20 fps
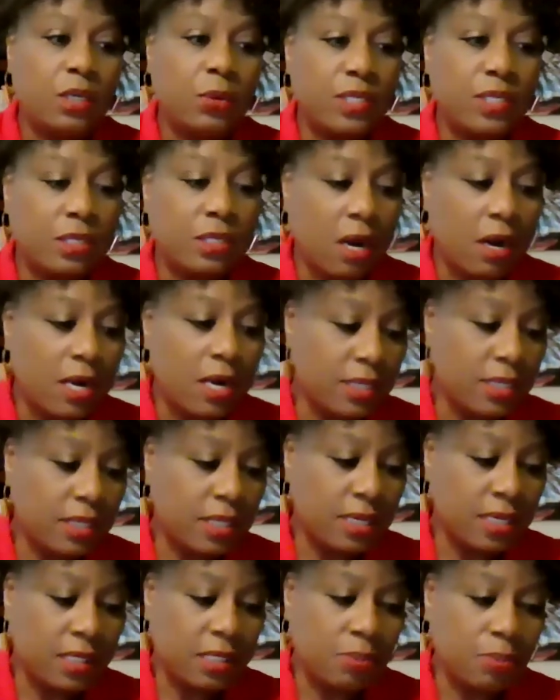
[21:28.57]
So we
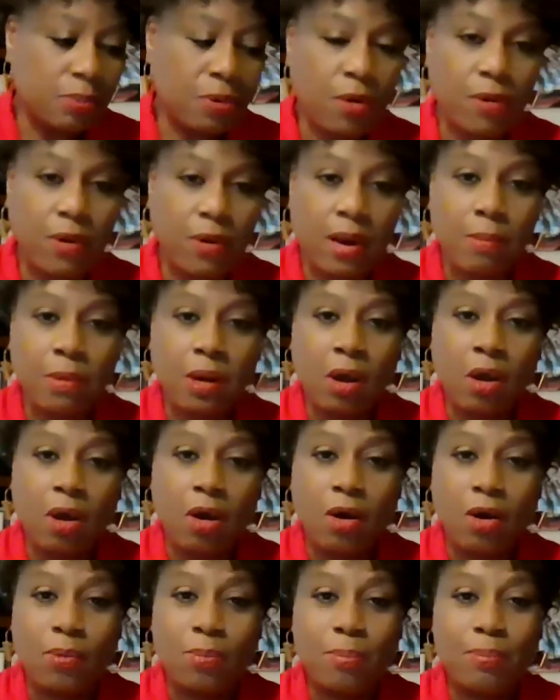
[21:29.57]
started this program
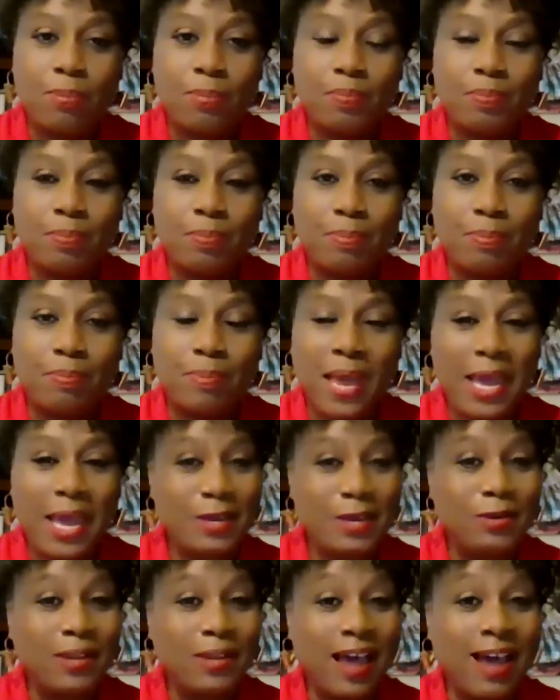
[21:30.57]
called
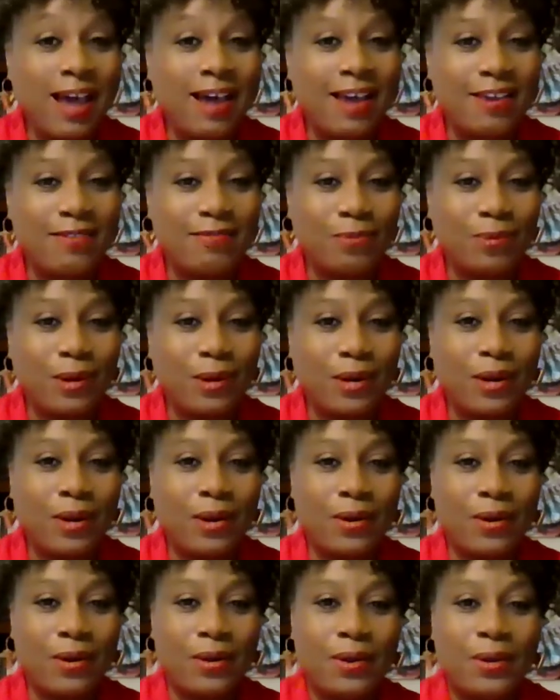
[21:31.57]
Patio Live,
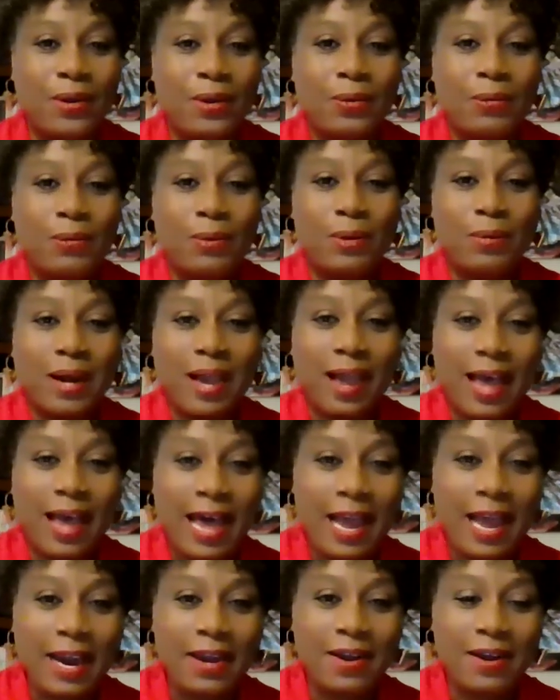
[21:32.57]
where we would
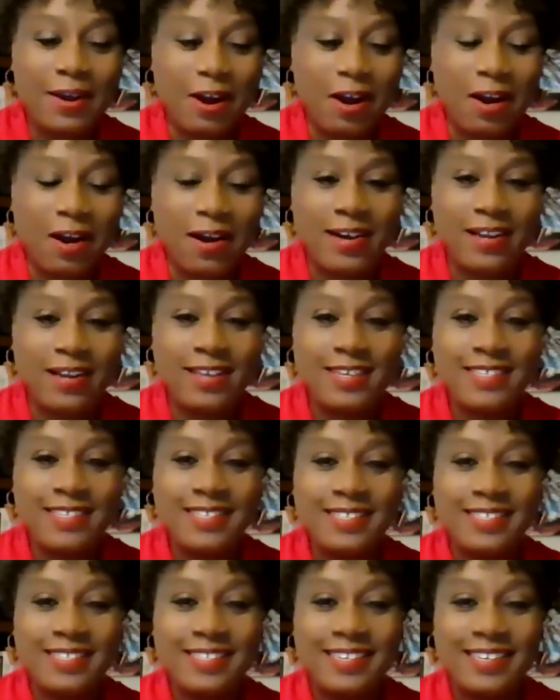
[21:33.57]
hire
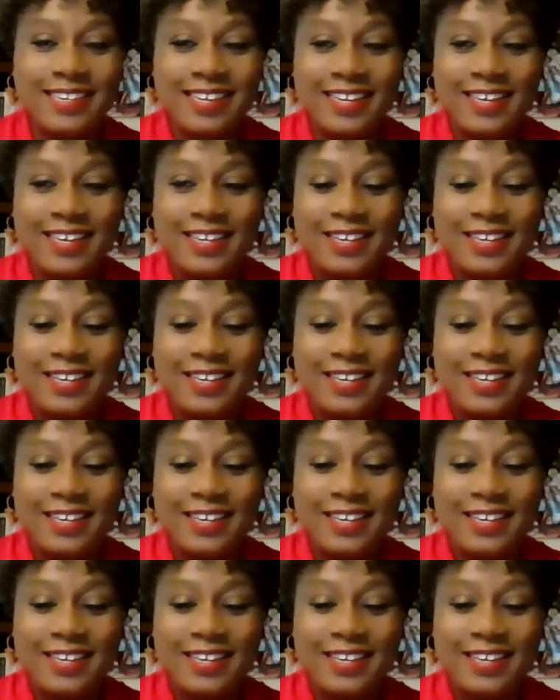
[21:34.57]
artists